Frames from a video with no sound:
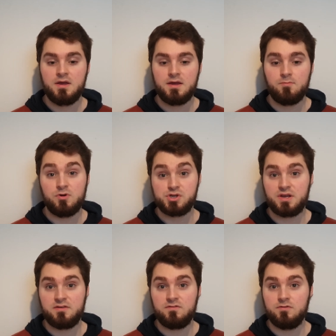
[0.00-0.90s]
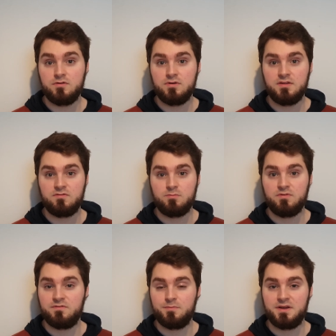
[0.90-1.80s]
in which case you do need
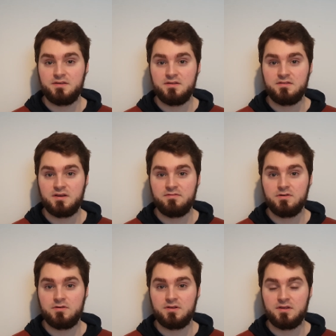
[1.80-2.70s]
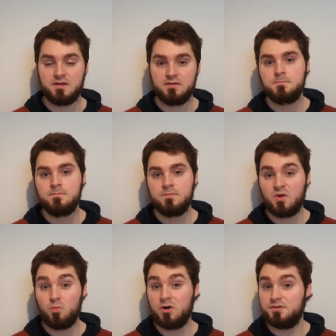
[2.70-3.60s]
someone from IT to have a look at it.
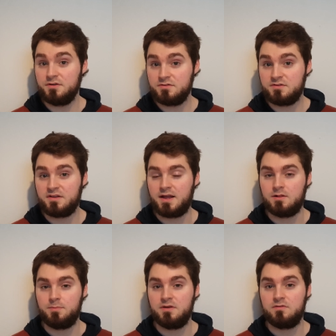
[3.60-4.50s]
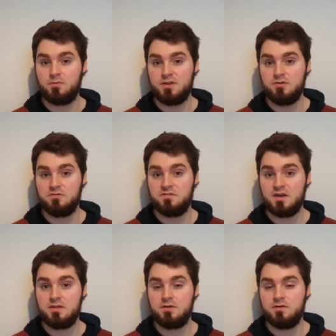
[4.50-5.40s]
What doesn't help is when you
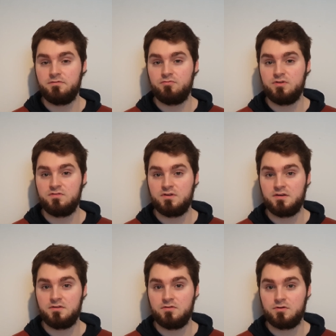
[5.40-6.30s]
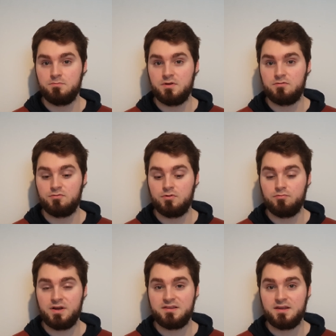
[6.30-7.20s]
say that you've restarted your computer
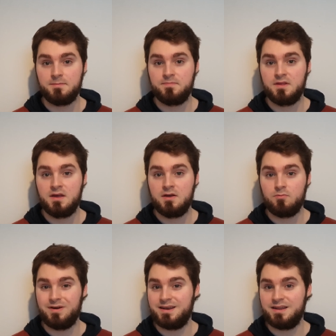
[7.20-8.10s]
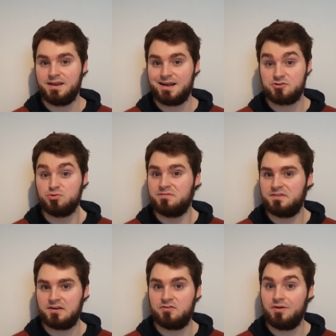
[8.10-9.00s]
already, when in actual
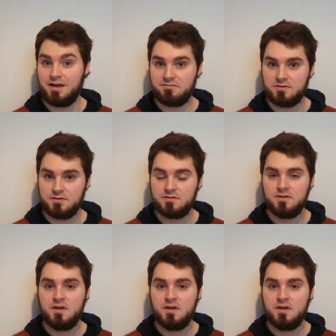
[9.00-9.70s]
fact you haven't,